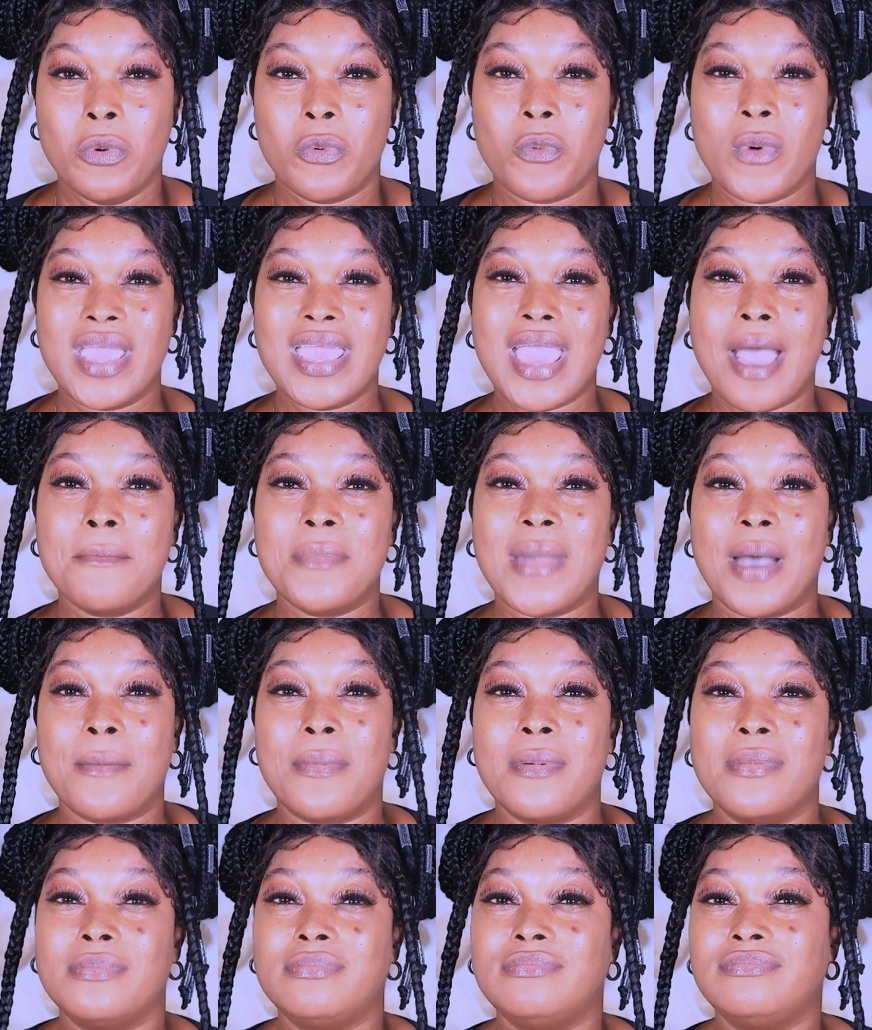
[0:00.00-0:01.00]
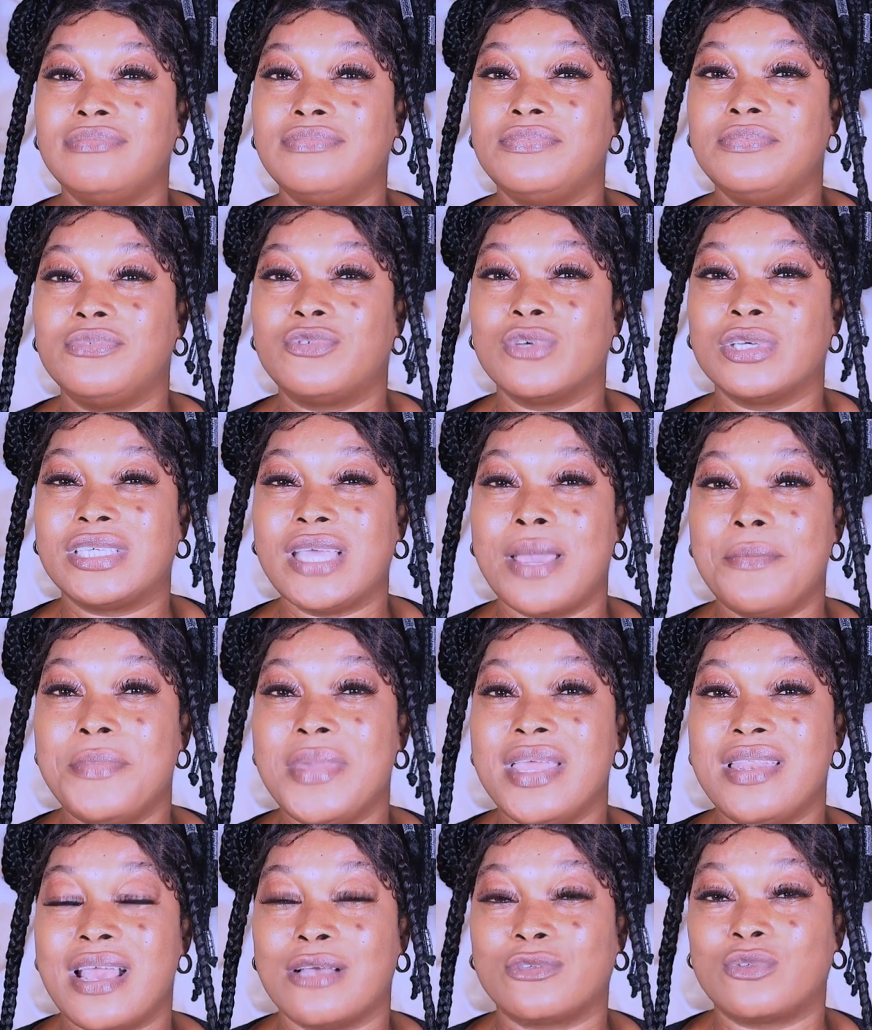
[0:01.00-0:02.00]
We are my social
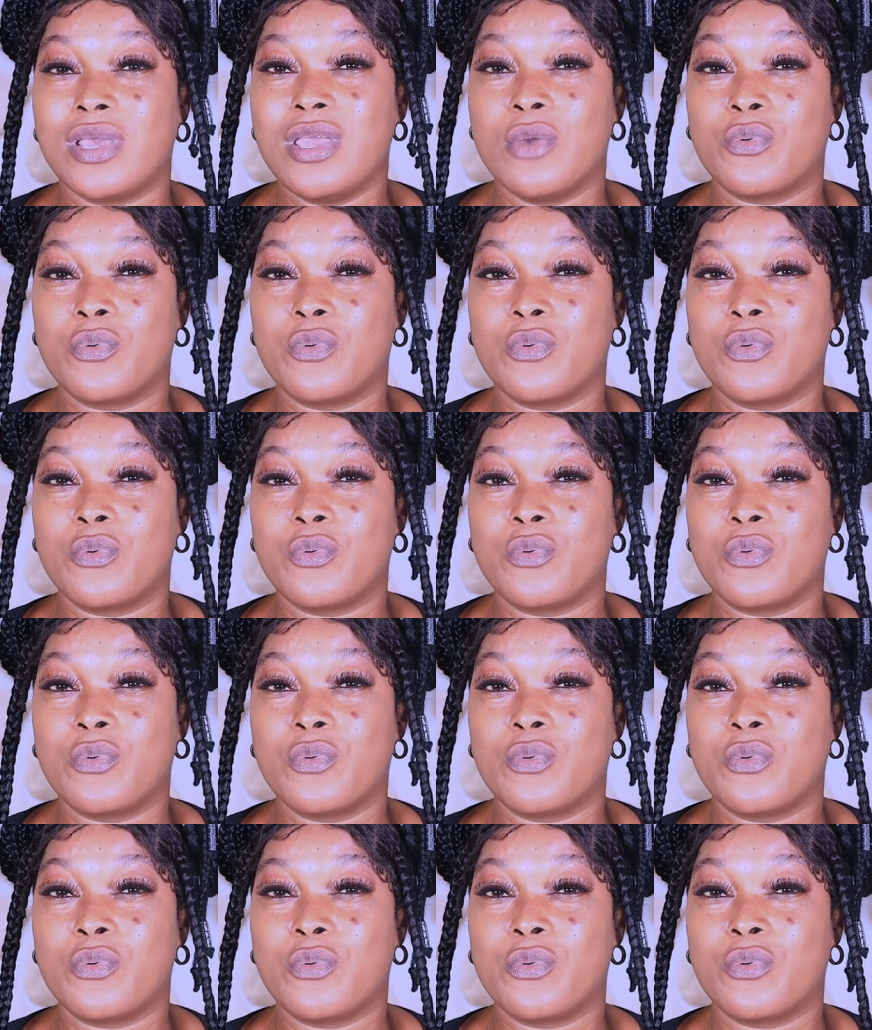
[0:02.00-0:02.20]
media so